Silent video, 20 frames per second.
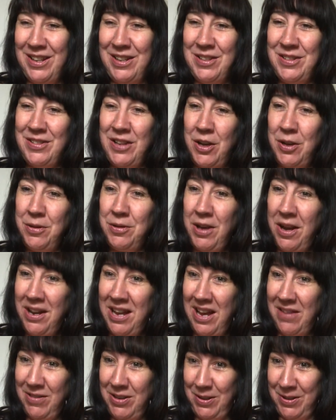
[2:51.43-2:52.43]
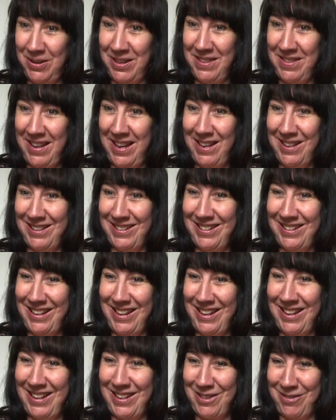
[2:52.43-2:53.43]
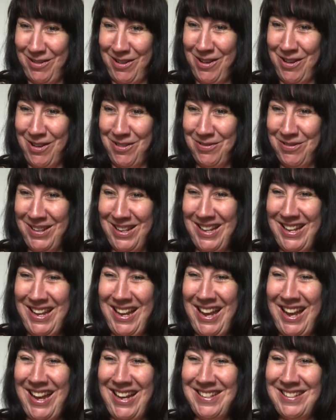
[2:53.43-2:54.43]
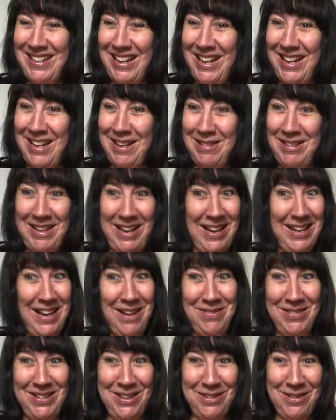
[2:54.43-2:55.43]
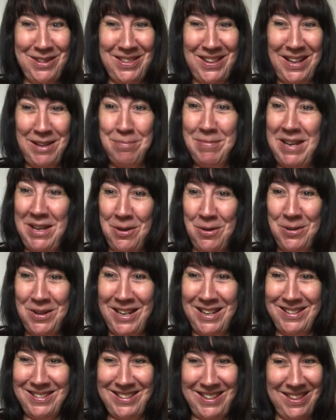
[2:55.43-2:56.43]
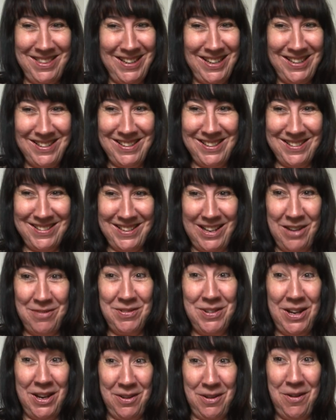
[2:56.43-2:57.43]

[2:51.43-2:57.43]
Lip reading: So go and have a look at that graph and have a little think, be honest and think to yourself,